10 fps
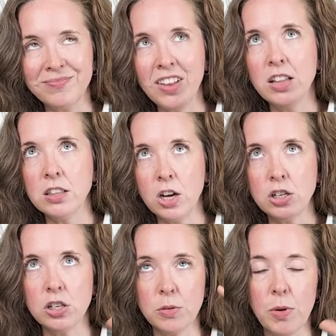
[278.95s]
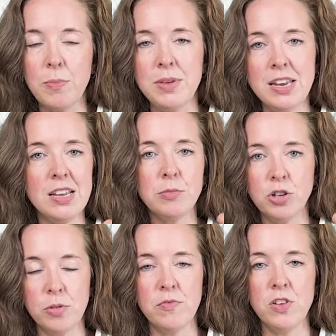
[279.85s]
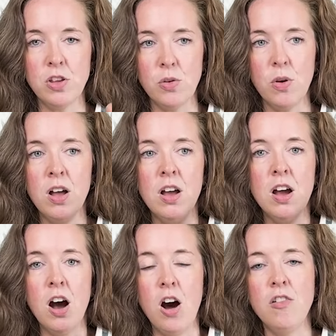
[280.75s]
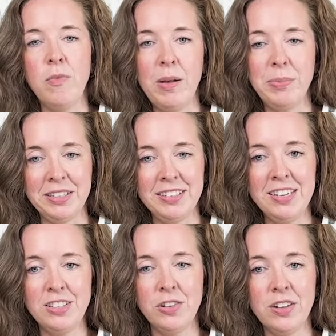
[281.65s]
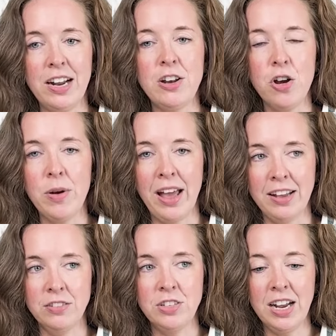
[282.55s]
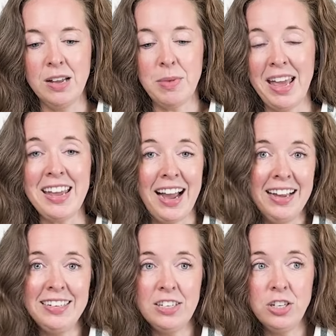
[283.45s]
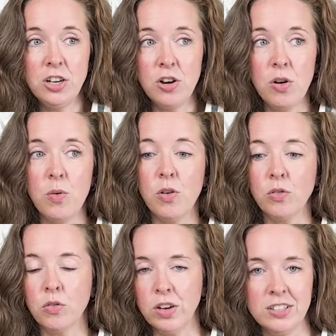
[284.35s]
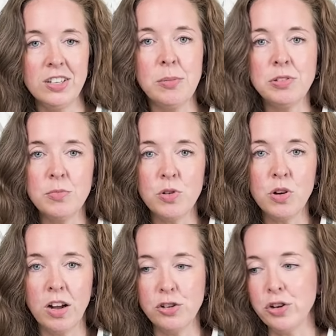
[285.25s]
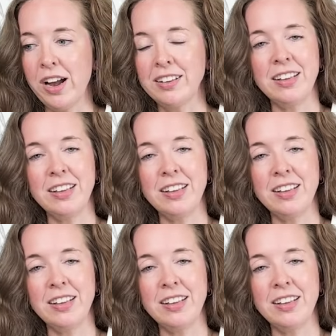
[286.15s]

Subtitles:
not long-term, but medium-term view of my business so that I know ahead of time, hey, I need to go rustle up some new contracts.